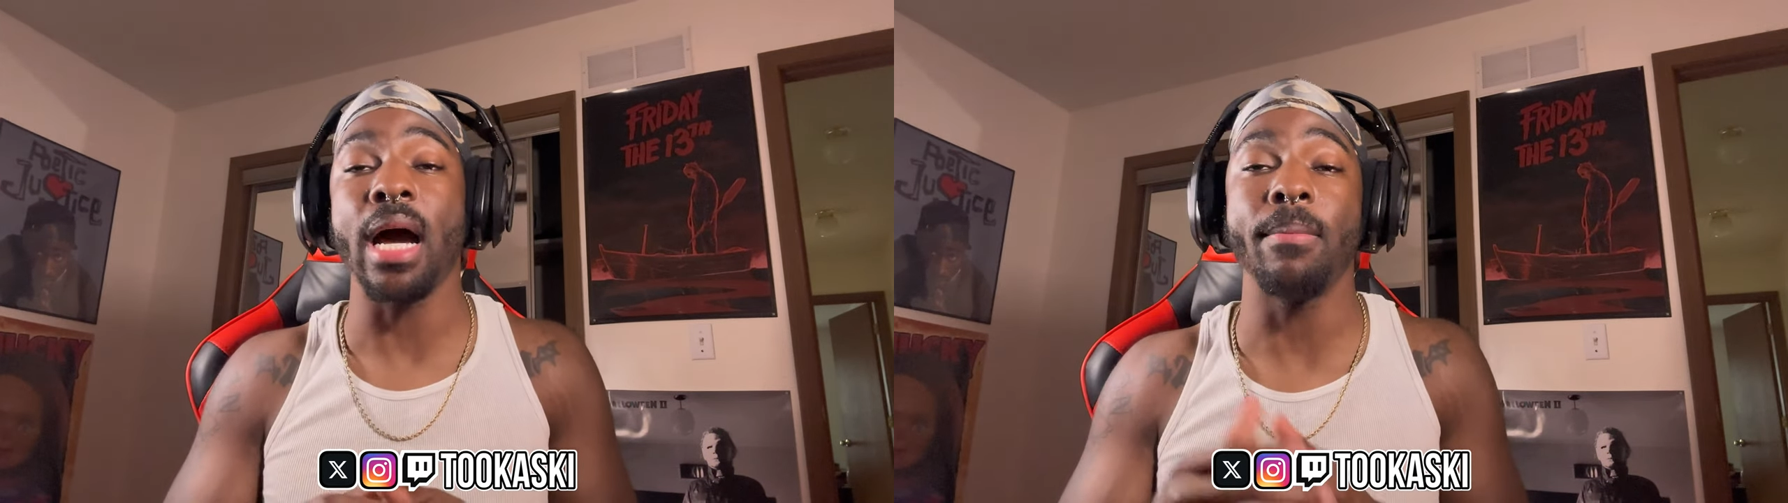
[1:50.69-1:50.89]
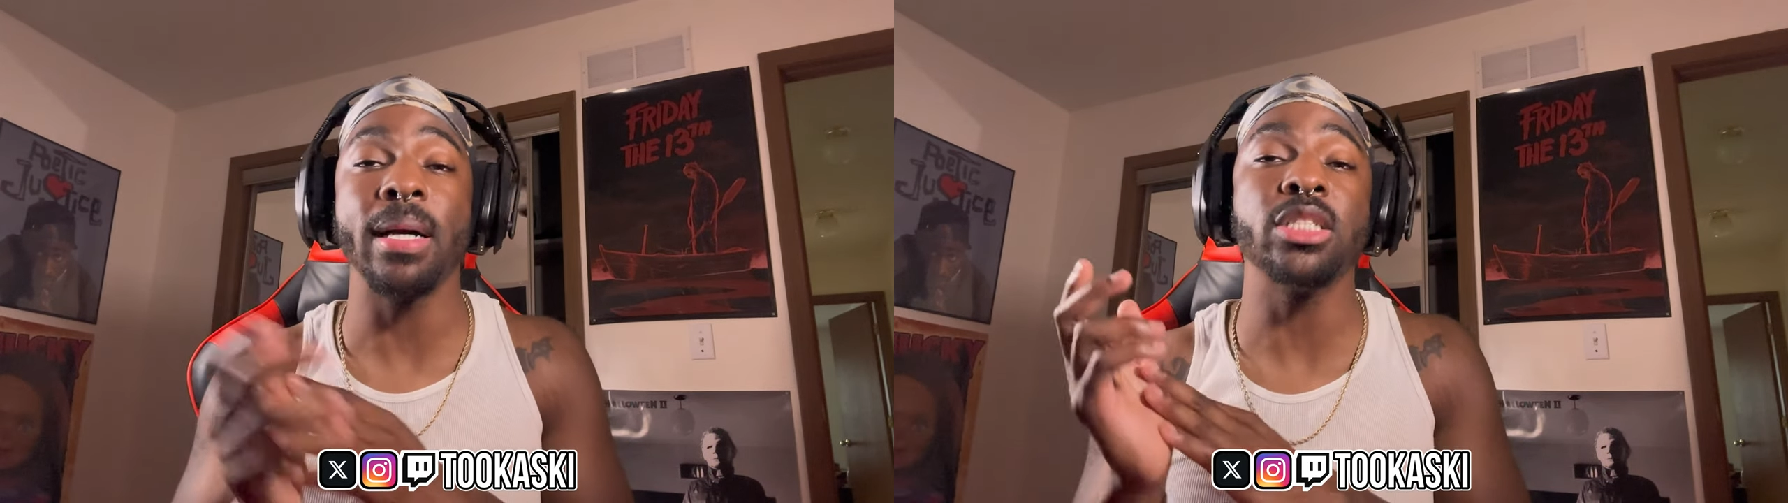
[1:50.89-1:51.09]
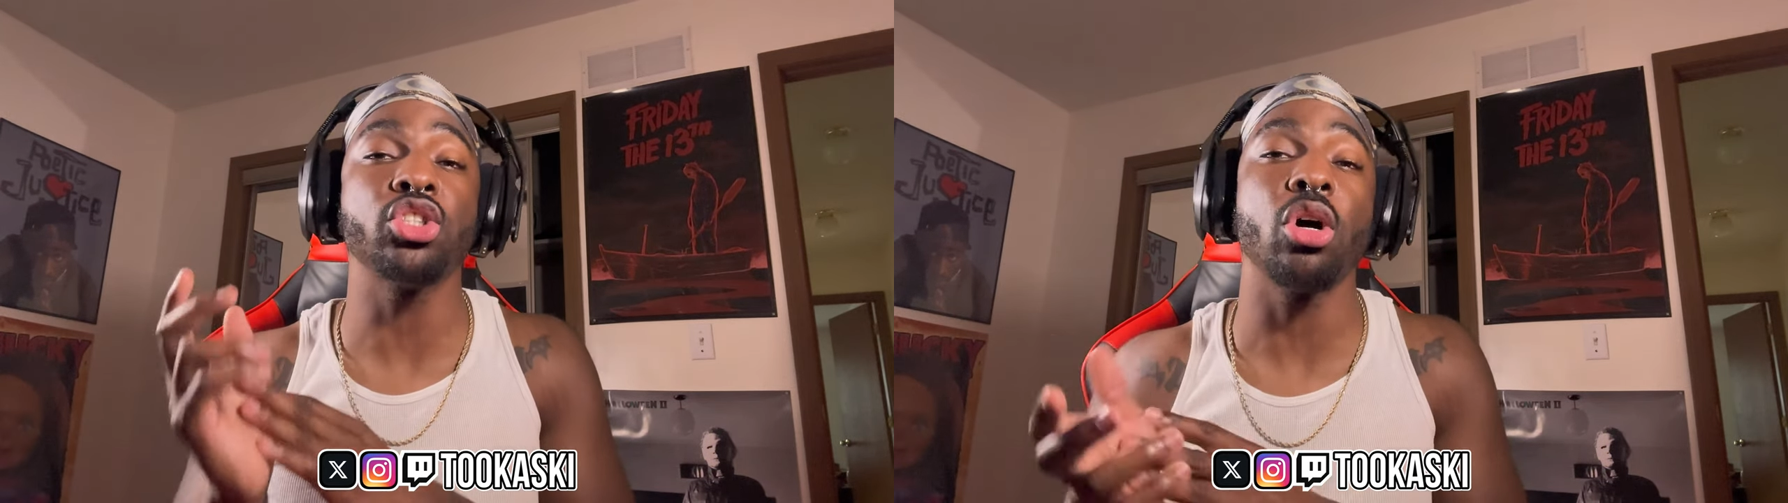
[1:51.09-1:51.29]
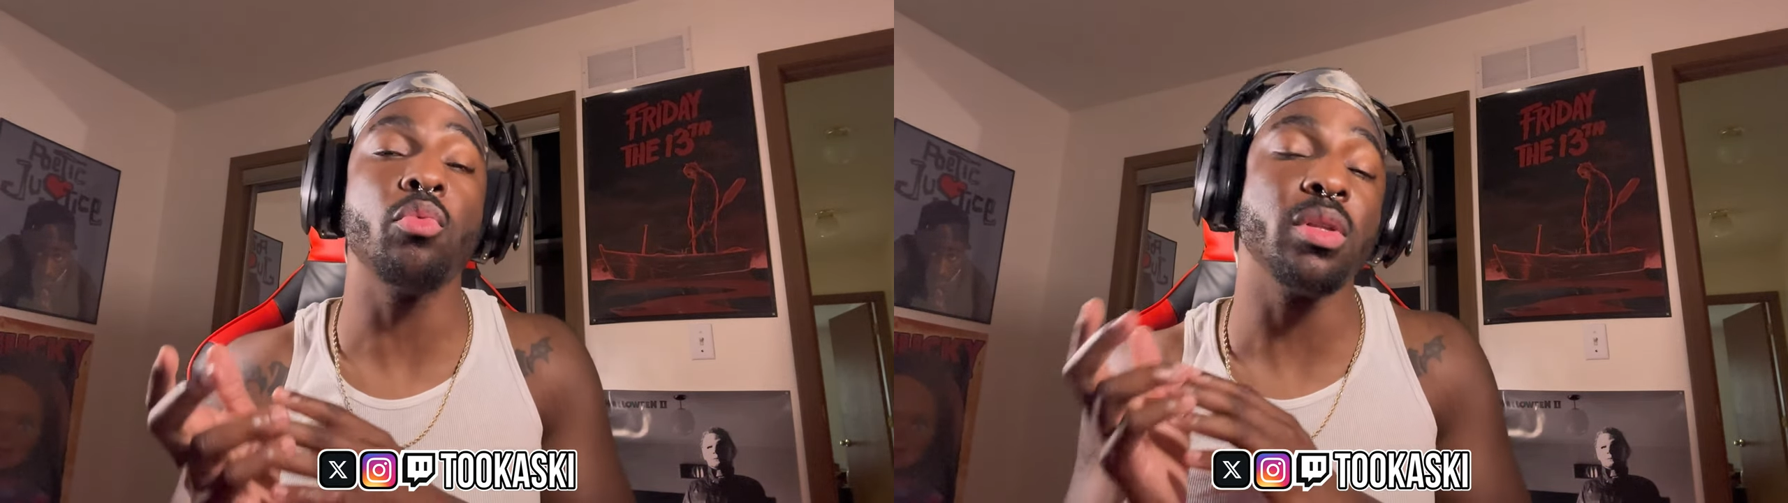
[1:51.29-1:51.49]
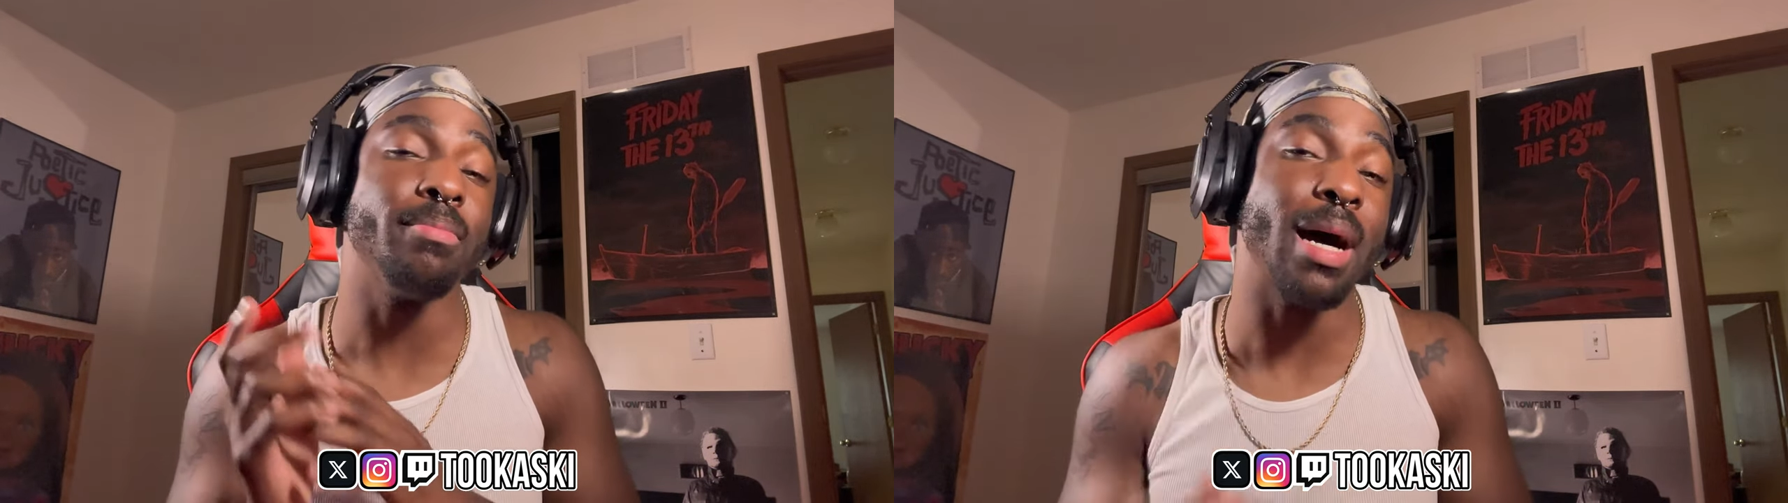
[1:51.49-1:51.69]
I might start
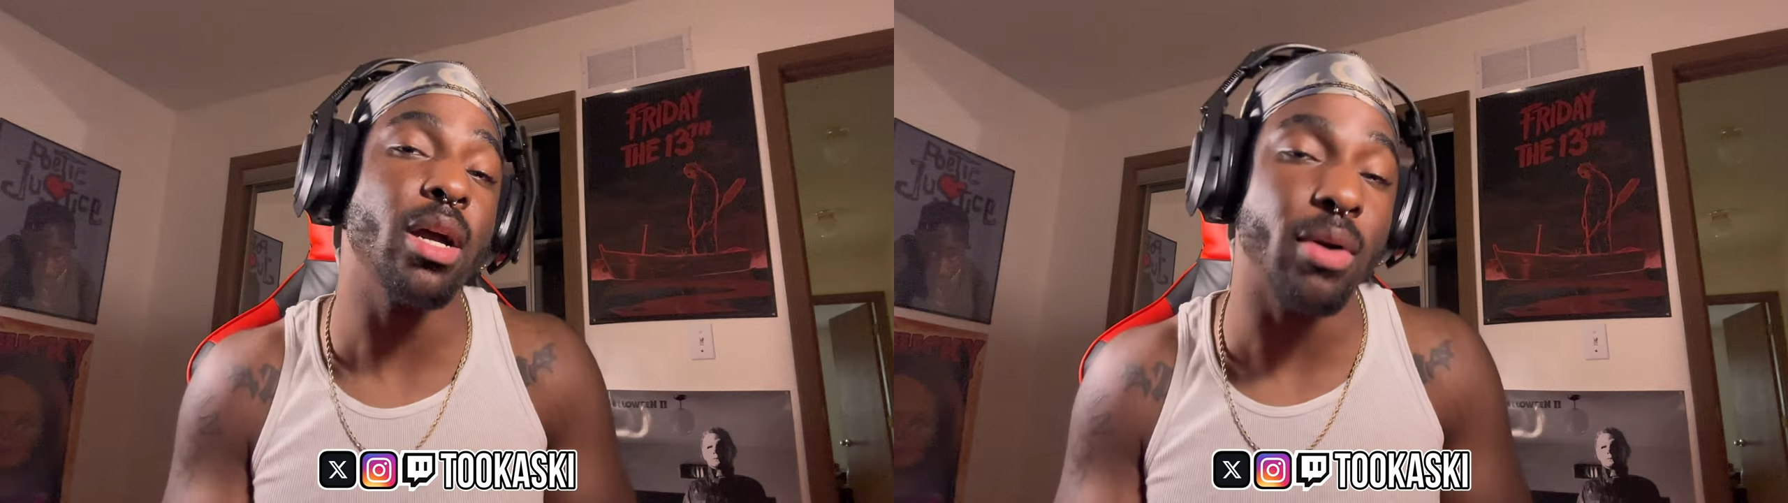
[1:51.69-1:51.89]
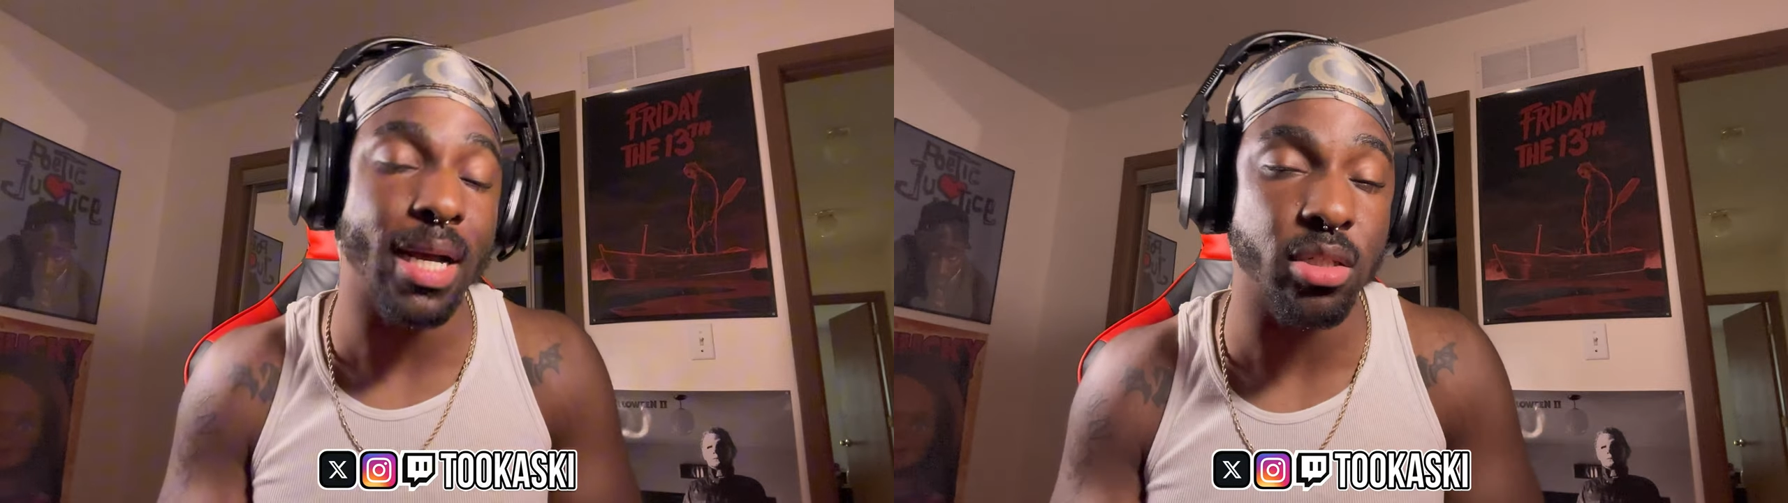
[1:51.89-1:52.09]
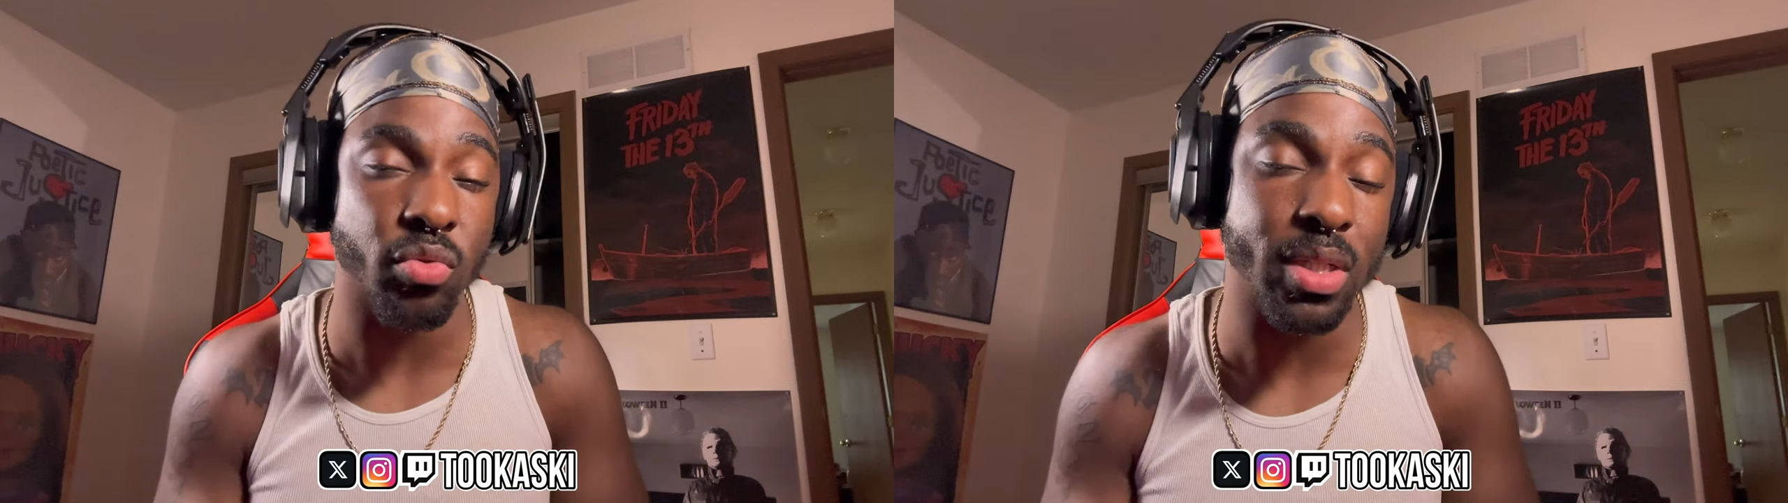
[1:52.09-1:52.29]
with Biohazard,